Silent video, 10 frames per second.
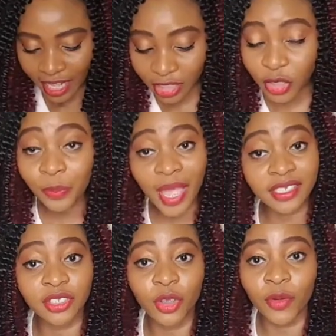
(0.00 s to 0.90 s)
A little
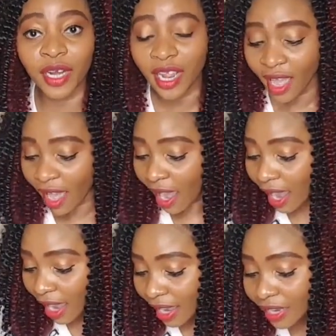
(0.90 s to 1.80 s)
backstory.
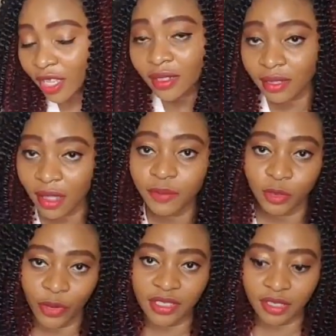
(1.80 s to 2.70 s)
I love
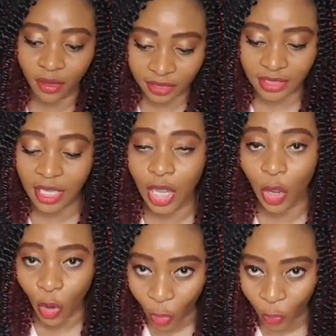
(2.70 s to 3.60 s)
to wear socks
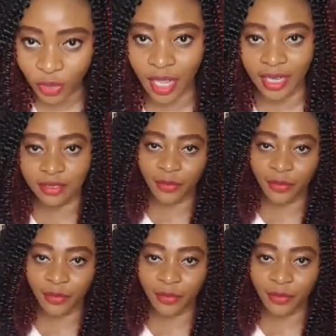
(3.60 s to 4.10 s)
a whole lot,